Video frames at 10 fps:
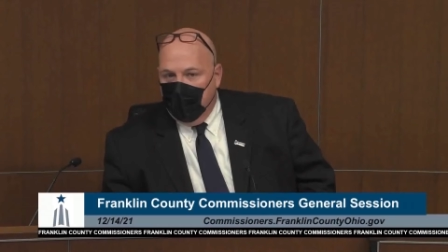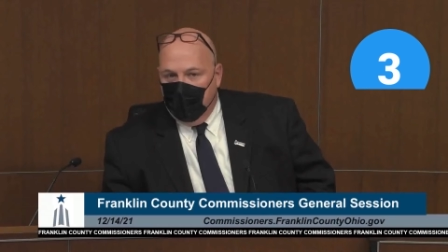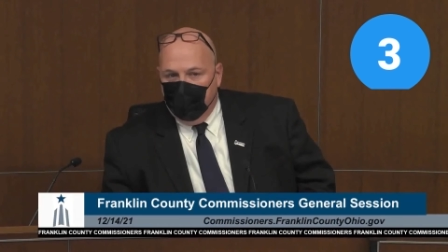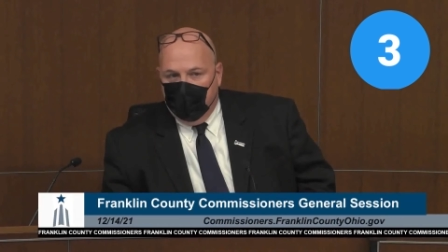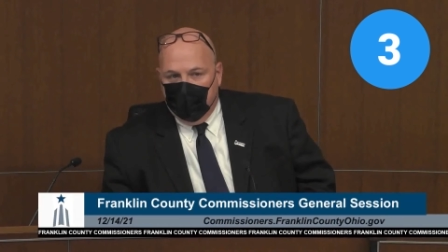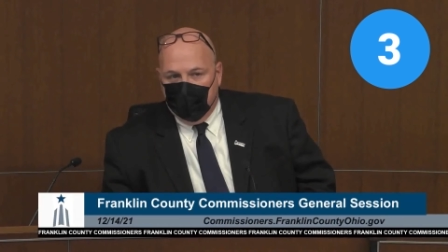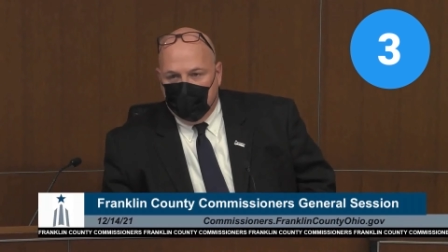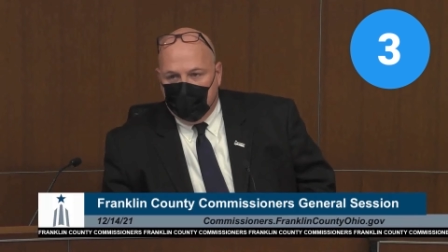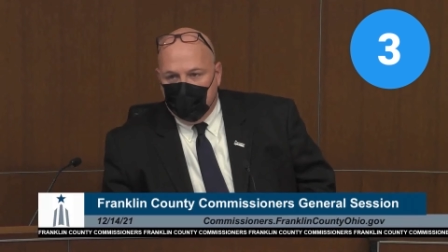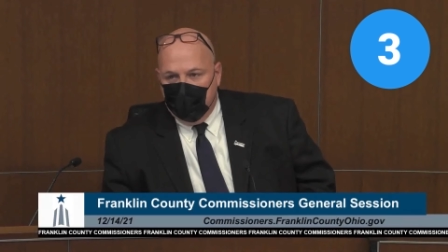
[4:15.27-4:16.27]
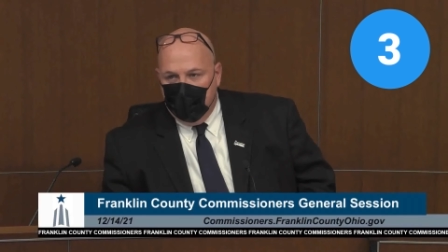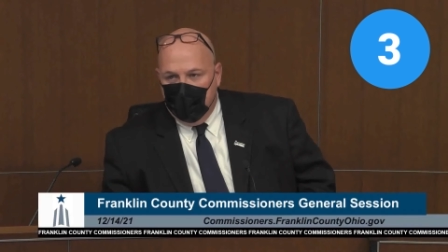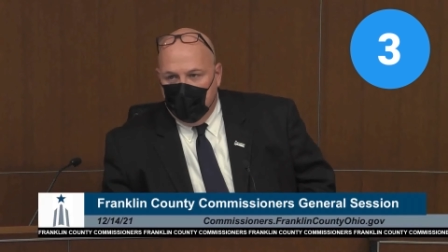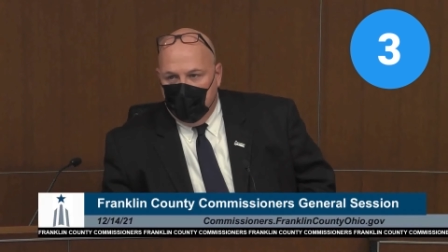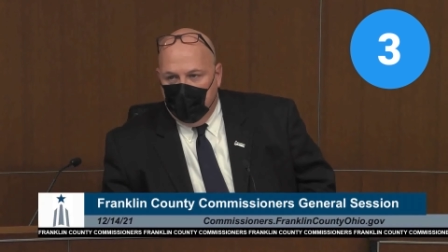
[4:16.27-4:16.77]
Because,
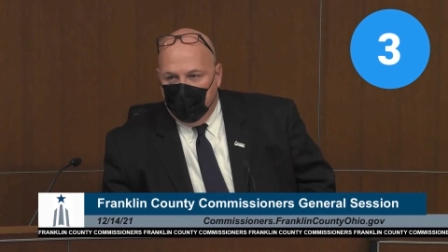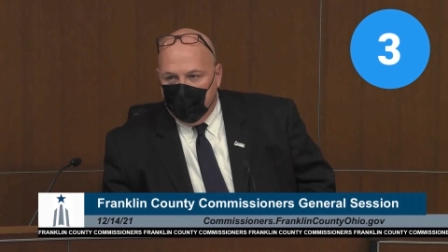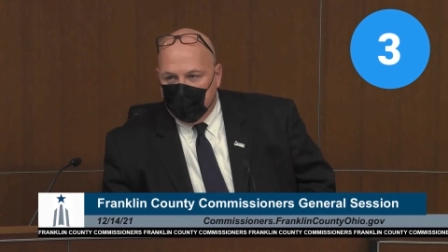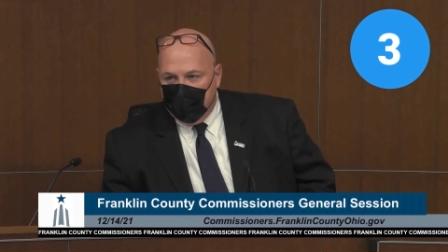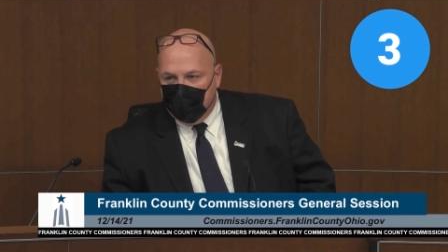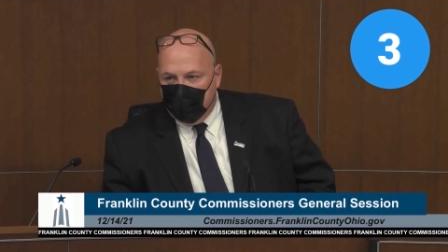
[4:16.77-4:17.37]
you know, this, is,